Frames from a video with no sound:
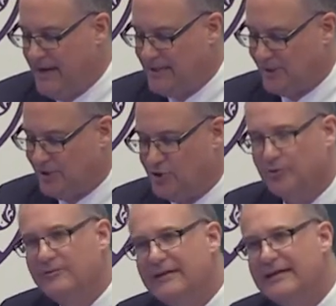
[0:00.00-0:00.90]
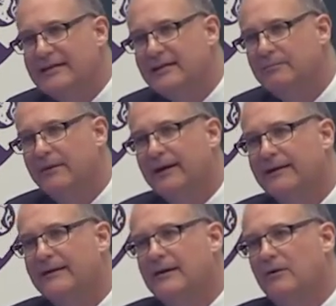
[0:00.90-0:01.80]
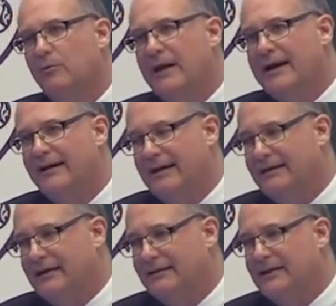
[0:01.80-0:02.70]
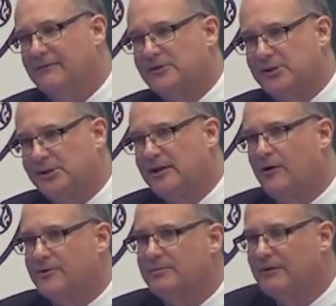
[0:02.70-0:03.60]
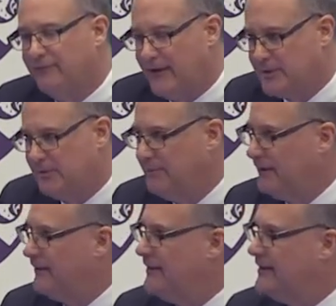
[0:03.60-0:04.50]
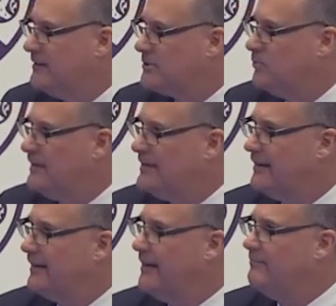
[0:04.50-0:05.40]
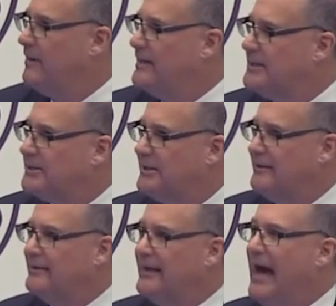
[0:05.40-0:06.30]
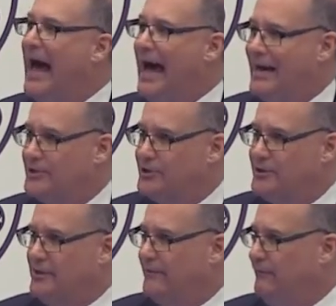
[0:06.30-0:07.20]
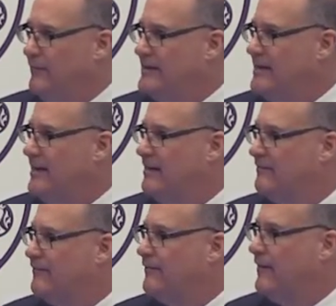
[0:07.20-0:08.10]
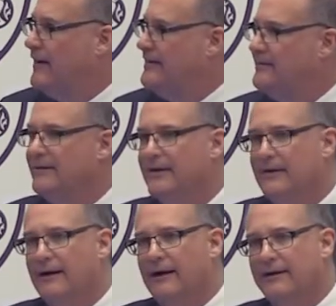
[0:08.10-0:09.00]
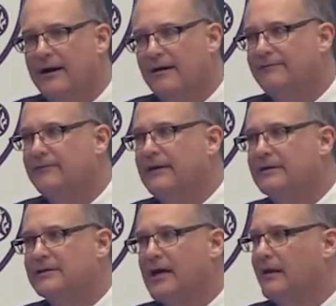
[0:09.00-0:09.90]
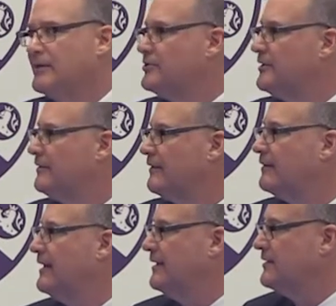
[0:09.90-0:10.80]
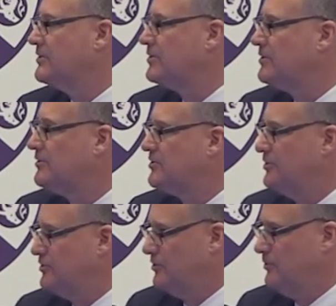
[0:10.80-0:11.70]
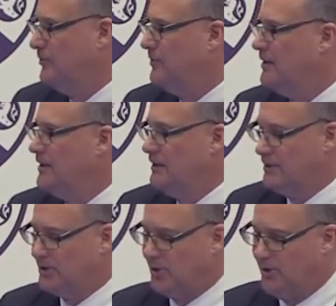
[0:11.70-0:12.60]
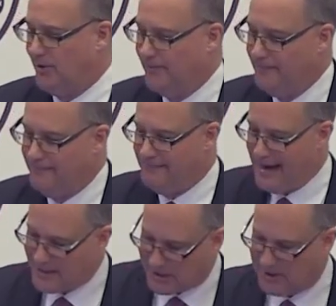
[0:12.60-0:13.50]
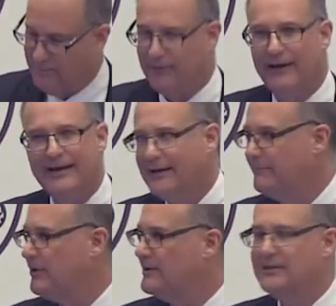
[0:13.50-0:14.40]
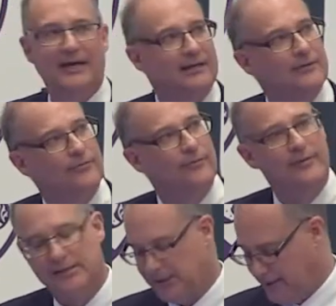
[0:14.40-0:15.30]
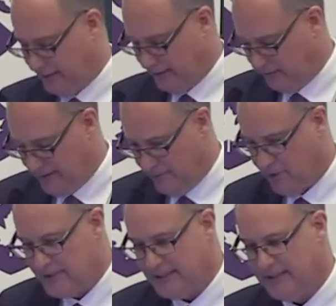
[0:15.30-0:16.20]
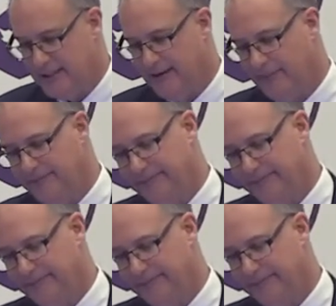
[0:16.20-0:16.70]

makes us unique, but we ha it, it gives us the ultimate flexibility is we can let money sit in cash if we can't find enough intelligent things to do. So that's the plank. I'm going to take you through this in a little bit more detail.